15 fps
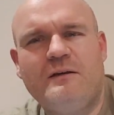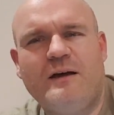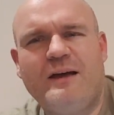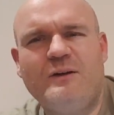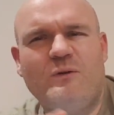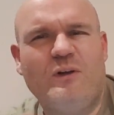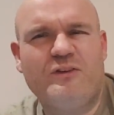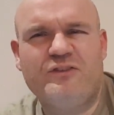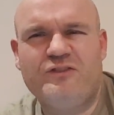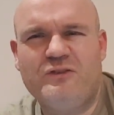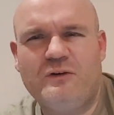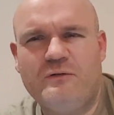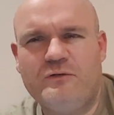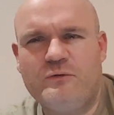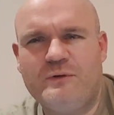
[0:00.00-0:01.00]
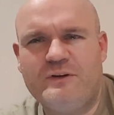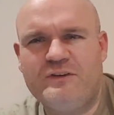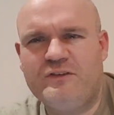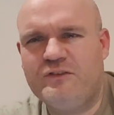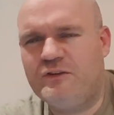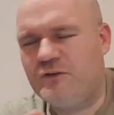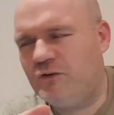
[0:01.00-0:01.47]
I know lots of Jehovah's
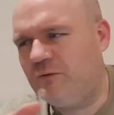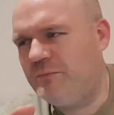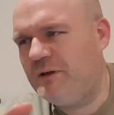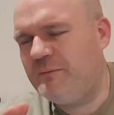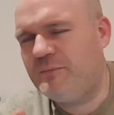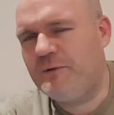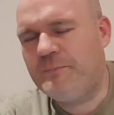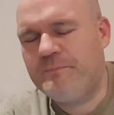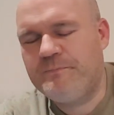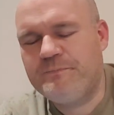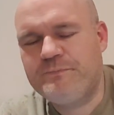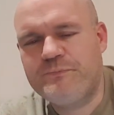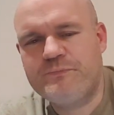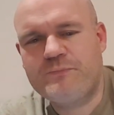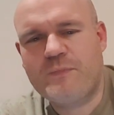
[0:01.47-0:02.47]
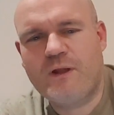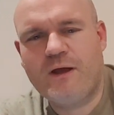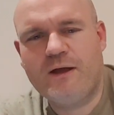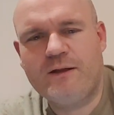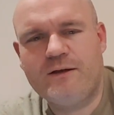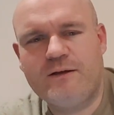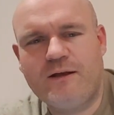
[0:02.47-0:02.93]
Witnesses, they're good people.
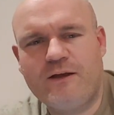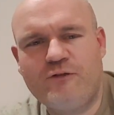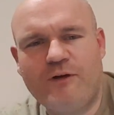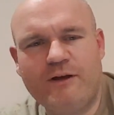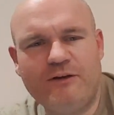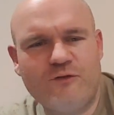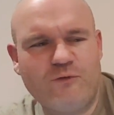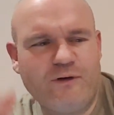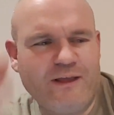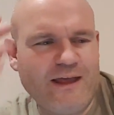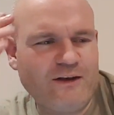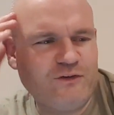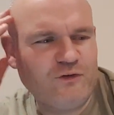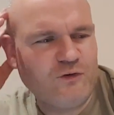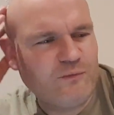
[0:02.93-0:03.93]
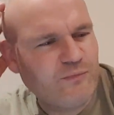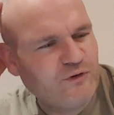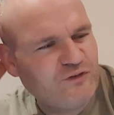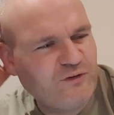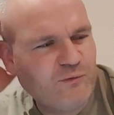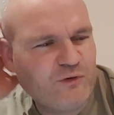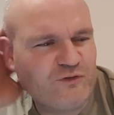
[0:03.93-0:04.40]
And I tried to sort of get to her, but
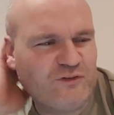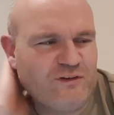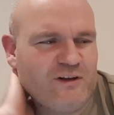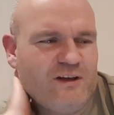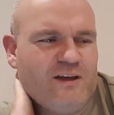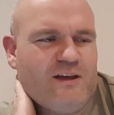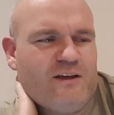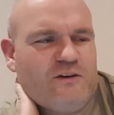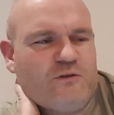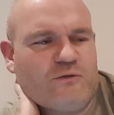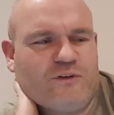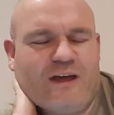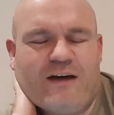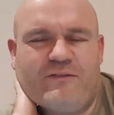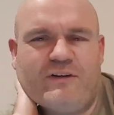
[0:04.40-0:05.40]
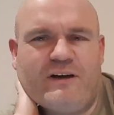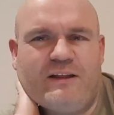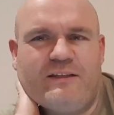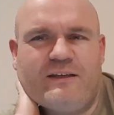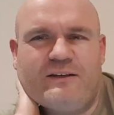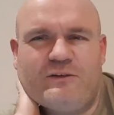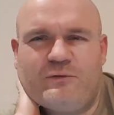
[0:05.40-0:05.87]
she wasn't having
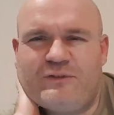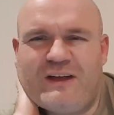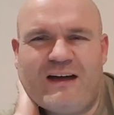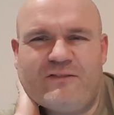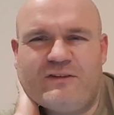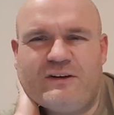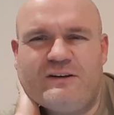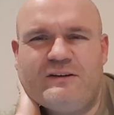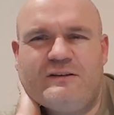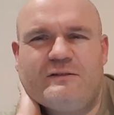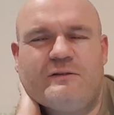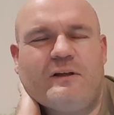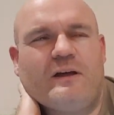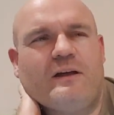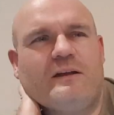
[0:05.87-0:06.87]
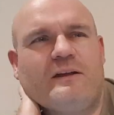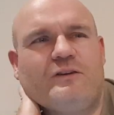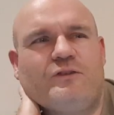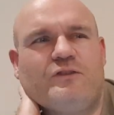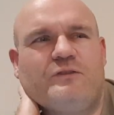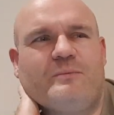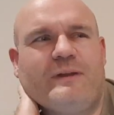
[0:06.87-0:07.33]
anything, she wasn't having it. To
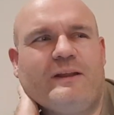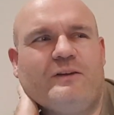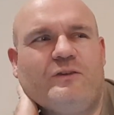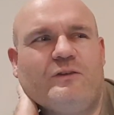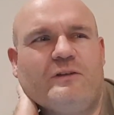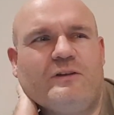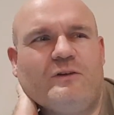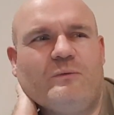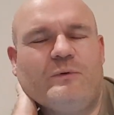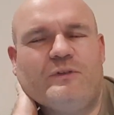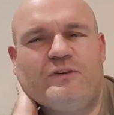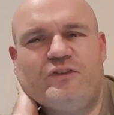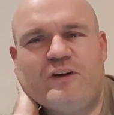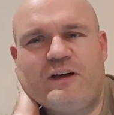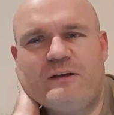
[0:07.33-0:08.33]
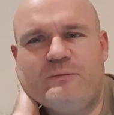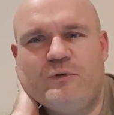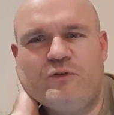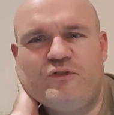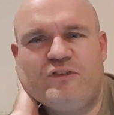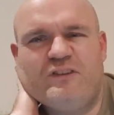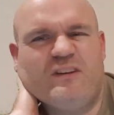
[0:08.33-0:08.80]
explain to her, you know, with the child
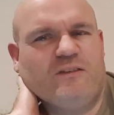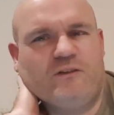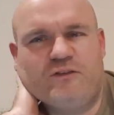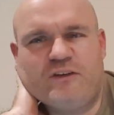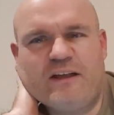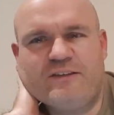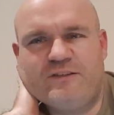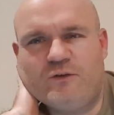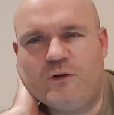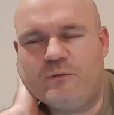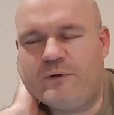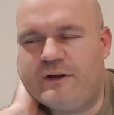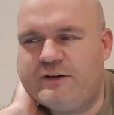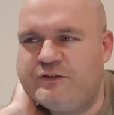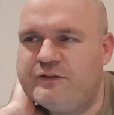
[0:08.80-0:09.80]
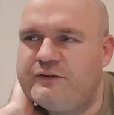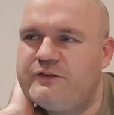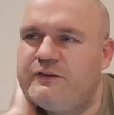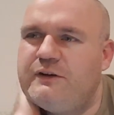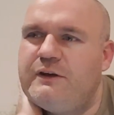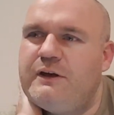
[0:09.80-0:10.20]
abuse, she said that's in all religions.